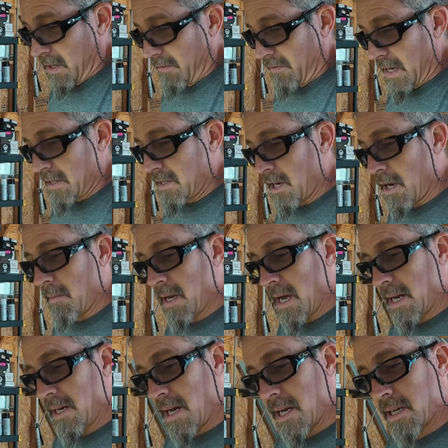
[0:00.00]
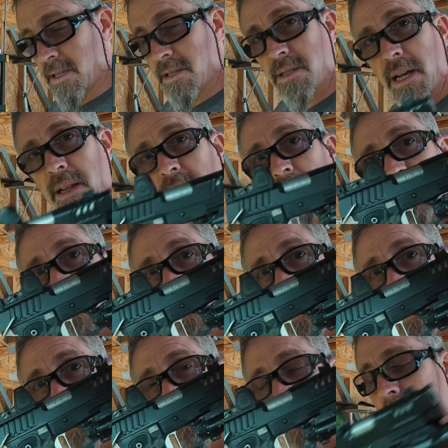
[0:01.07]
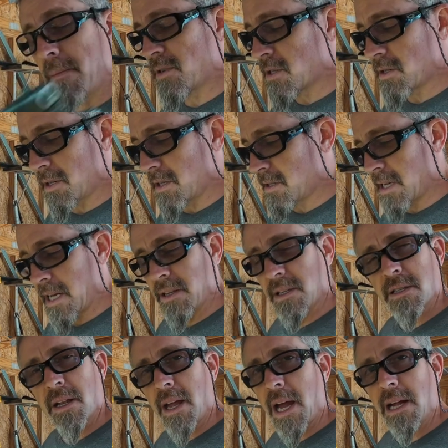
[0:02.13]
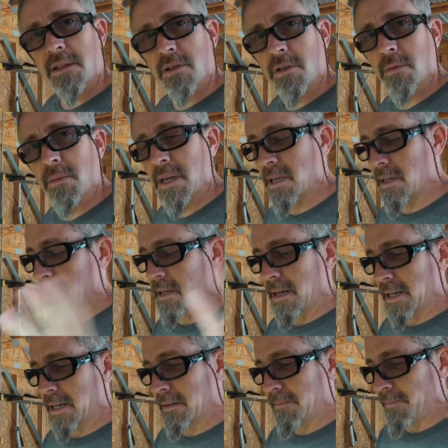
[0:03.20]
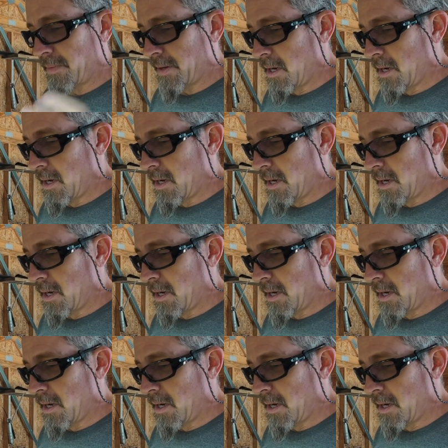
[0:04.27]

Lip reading: if they tell me I can send this to them, I'm just going to send the slide to them and get it done.